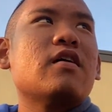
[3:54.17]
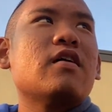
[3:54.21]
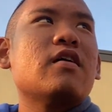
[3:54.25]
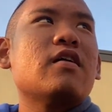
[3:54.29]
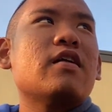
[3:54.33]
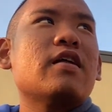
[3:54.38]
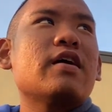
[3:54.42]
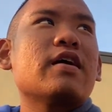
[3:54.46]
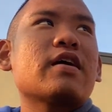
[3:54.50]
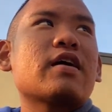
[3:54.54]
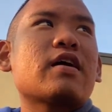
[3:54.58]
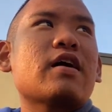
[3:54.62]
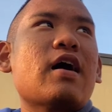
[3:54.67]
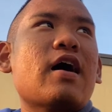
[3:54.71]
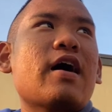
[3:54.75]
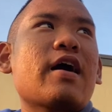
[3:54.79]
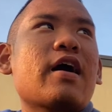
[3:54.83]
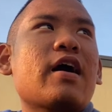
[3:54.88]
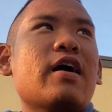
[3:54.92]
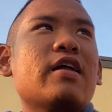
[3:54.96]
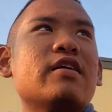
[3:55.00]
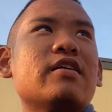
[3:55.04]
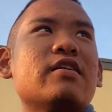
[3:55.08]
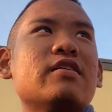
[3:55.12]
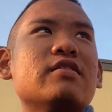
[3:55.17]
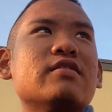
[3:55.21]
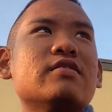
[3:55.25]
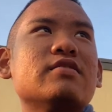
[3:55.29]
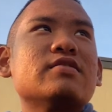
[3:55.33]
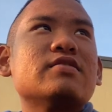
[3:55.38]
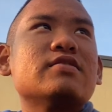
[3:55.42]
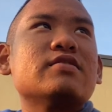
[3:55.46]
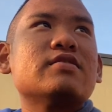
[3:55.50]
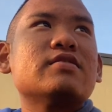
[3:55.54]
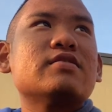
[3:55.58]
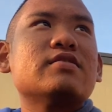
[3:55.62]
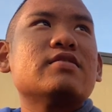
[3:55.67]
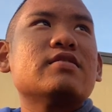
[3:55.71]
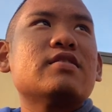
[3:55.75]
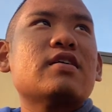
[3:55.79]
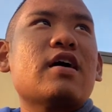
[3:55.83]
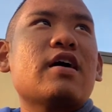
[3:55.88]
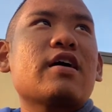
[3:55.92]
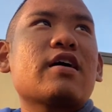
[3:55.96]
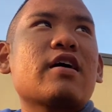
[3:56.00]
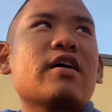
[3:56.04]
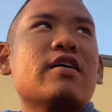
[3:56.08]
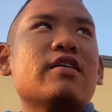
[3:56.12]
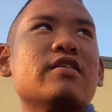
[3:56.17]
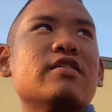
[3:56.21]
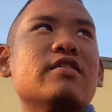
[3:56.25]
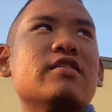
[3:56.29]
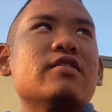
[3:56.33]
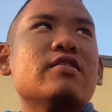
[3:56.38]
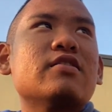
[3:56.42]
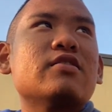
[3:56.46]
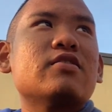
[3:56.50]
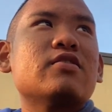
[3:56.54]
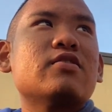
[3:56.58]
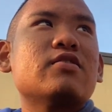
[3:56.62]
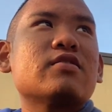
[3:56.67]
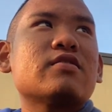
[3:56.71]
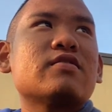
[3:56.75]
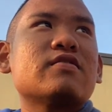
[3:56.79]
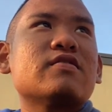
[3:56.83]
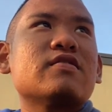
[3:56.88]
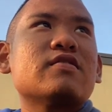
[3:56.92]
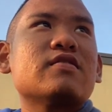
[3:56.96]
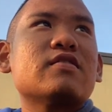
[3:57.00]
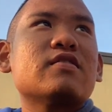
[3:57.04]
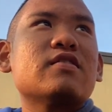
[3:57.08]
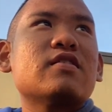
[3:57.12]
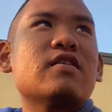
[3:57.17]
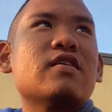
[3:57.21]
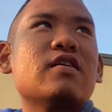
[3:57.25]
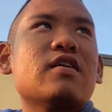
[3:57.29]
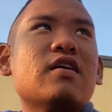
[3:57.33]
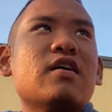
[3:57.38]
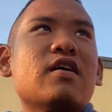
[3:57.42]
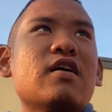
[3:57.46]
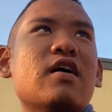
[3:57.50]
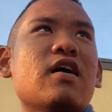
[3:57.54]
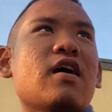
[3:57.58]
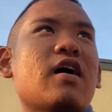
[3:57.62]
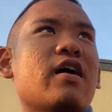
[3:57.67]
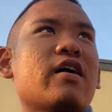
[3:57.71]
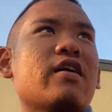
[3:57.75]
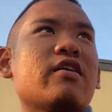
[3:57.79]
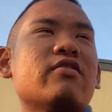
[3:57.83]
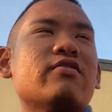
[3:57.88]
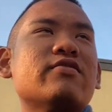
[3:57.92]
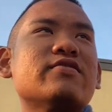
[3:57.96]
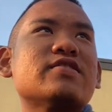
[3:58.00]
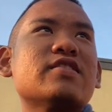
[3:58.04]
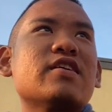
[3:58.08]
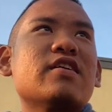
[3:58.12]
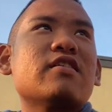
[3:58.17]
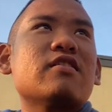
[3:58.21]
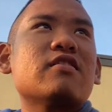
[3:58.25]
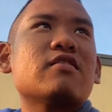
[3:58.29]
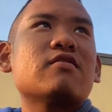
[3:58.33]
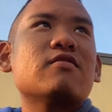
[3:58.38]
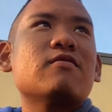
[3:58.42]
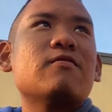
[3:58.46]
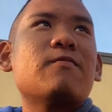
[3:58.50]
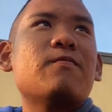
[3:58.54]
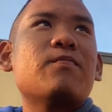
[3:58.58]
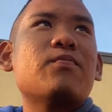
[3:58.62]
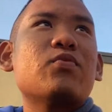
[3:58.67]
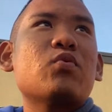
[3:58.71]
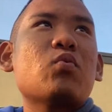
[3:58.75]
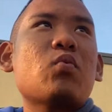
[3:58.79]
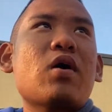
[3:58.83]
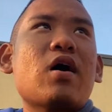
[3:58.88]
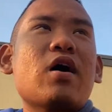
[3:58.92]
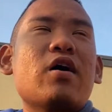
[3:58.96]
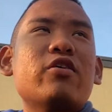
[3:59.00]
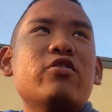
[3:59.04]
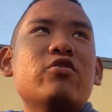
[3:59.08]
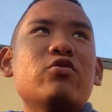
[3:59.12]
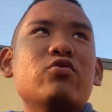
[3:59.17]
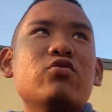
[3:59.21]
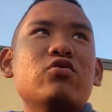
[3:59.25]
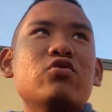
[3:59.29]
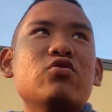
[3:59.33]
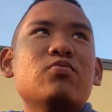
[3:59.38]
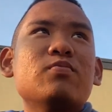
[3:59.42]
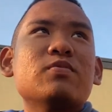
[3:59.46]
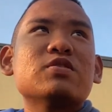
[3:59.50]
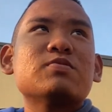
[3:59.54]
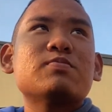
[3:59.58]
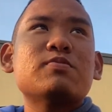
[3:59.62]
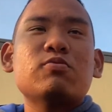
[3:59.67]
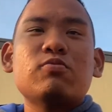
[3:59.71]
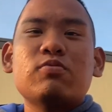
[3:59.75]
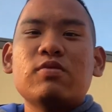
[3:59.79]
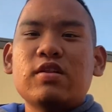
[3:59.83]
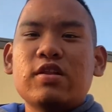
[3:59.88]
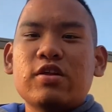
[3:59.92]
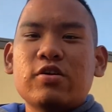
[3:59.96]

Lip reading: I kind of looked, and I was like, wow, you must be really